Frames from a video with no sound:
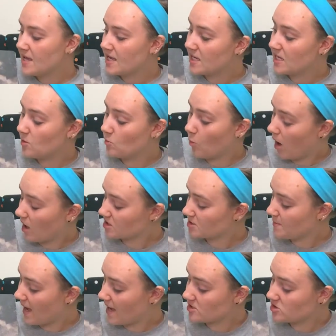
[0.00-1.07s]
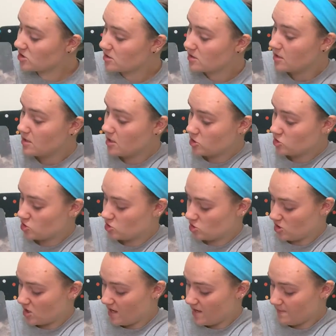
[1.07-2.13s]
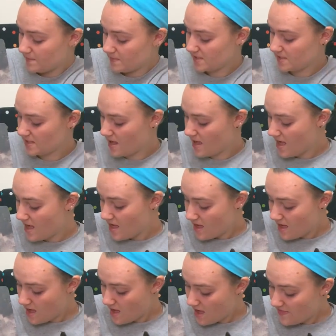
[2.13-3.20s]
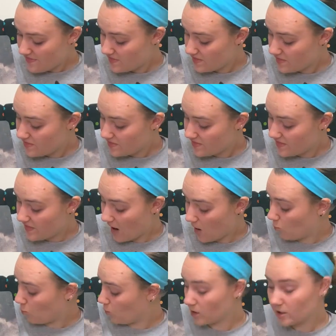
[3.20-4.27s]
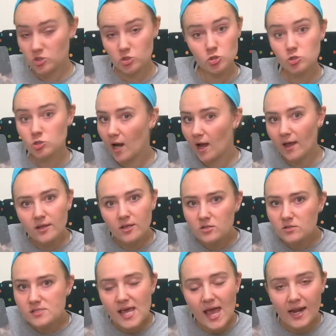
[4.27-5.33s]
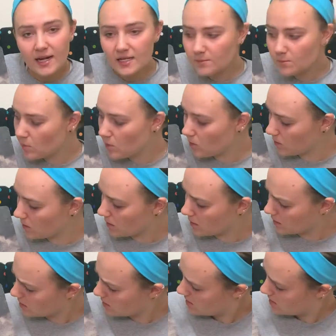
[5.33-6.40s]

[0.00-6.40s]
He walked past shapes that weren't triangles anymore.